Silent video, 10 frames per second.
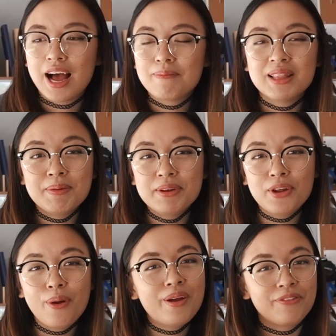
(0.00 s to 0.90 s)
Let me
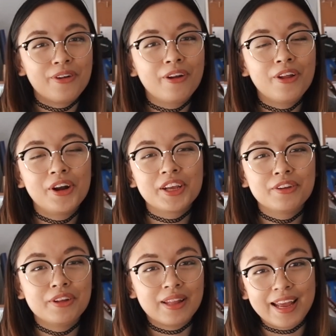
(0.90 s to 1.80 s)
know if you're learning a
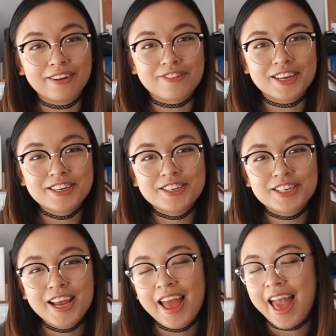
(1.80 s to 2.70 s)
new
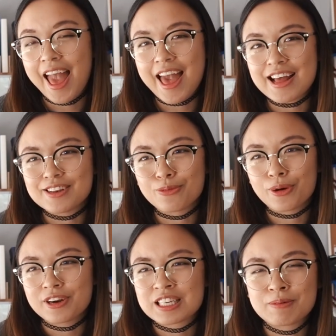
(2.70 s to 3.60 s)
language and
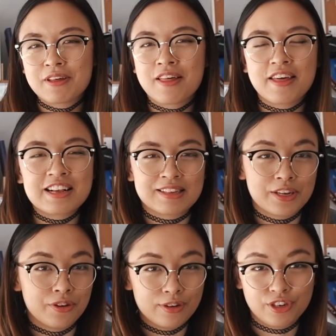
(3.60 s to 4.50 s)
what are some of the things
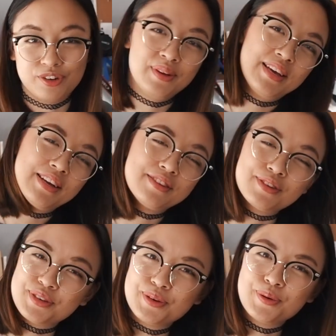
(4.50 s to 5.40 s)
that you're doing
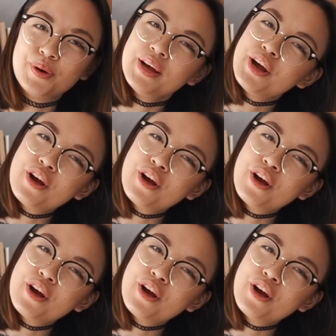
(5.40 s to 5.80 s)
to